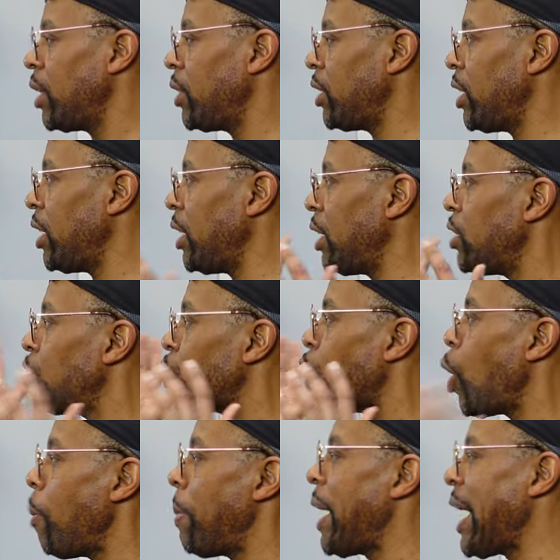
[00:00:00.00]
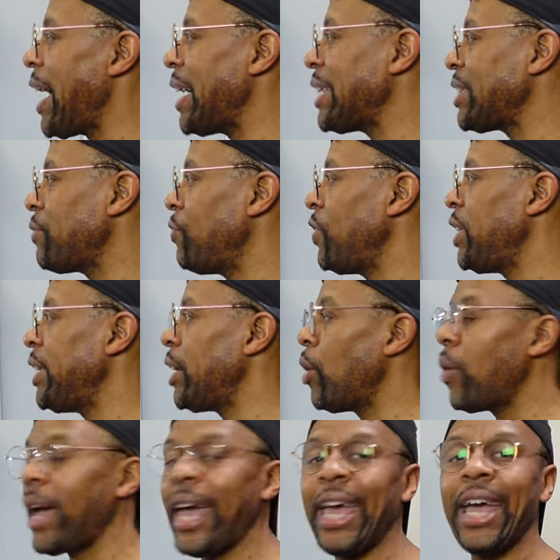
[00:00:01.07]
the Topaz
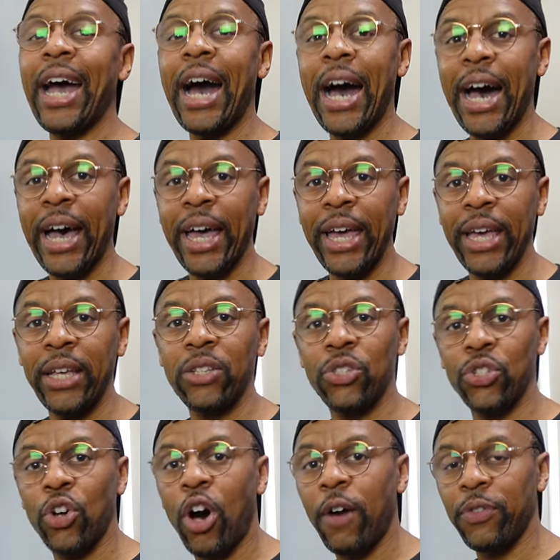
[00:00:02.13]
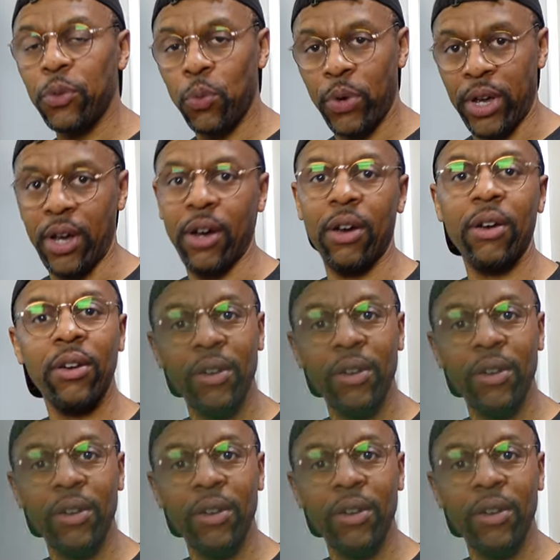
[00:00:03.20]
Video AI software